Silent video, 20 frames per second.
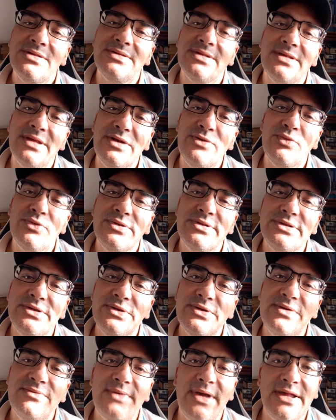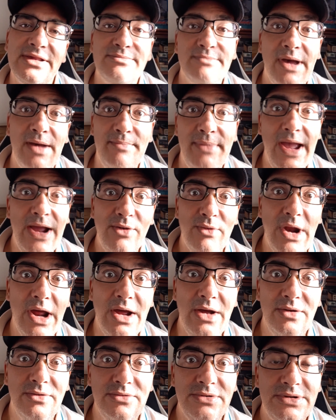So that will serve as my
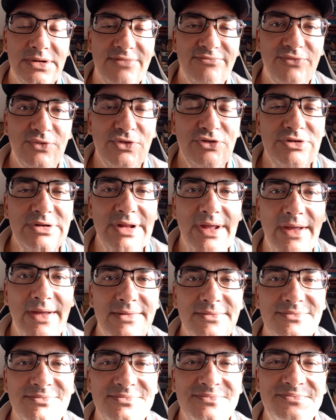background for today.